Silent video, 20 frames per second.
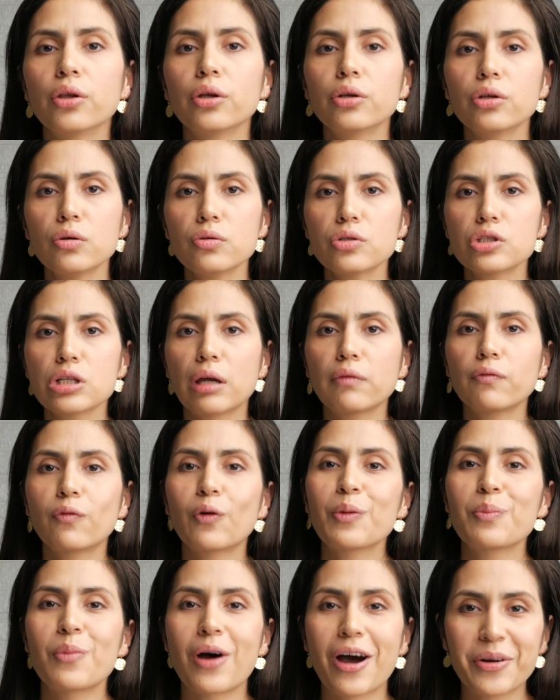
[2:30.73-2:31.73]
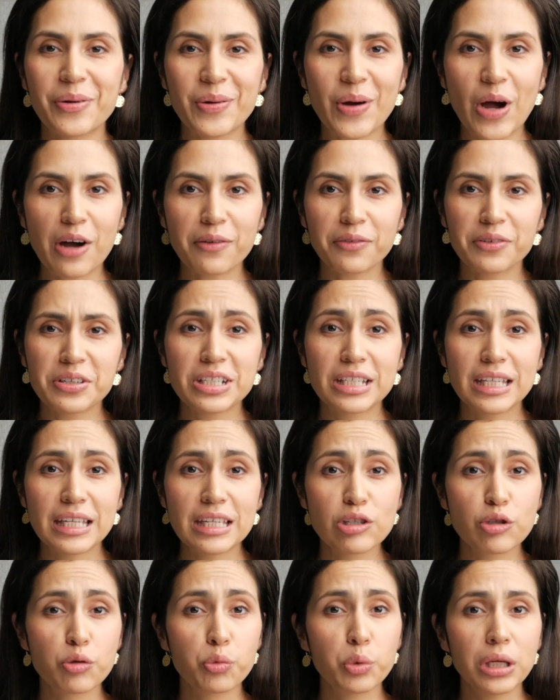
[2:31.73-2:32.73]
new Gen 4 model offers
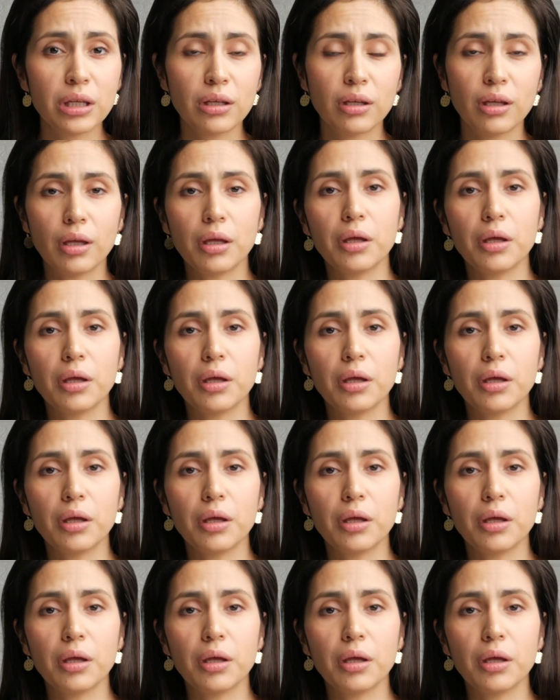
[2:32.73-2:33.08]
these 3 key